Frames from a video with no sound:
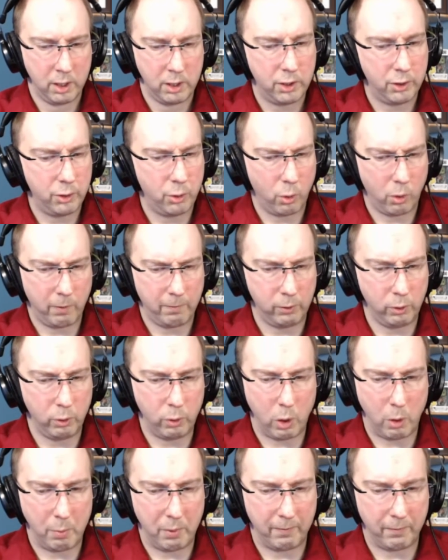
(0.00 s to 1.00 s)
The door flew
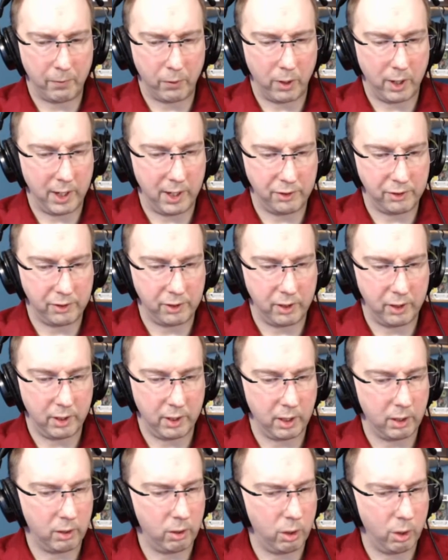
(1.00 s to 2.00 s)
open for an instant
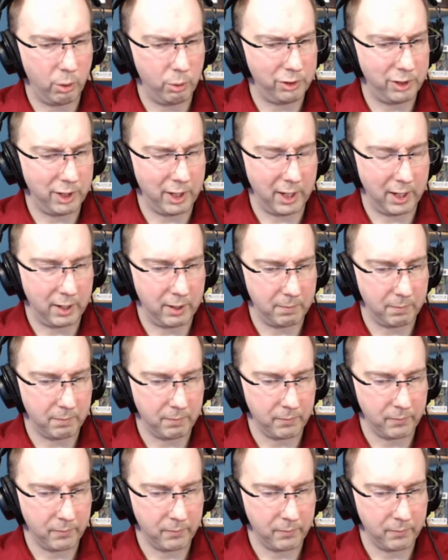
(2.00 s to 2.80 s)
and closed again.